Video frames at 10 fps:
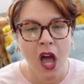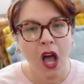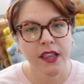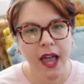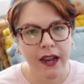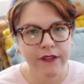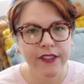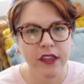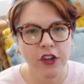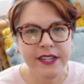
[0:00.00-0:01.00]
A lot of
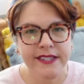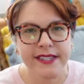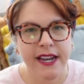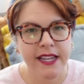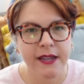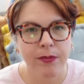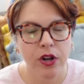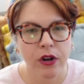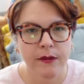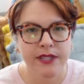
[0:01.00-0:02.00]
the unit study
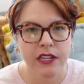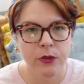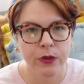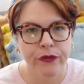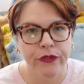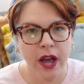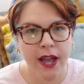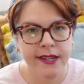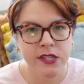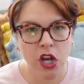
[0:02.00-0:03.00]
programs that you will
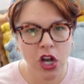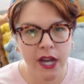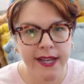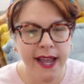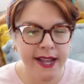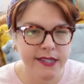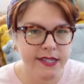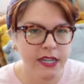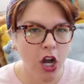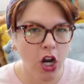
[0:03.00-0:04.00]
find on
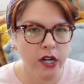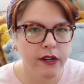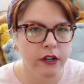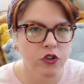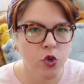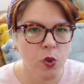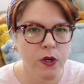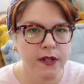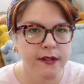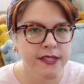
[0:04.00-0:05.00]
Etsy are geared
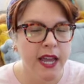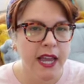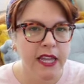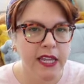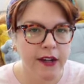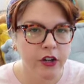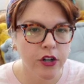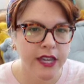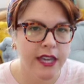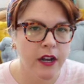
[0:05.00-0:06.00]
towards
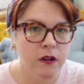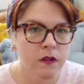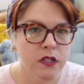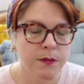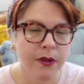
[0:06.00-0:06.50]
younger kiddos,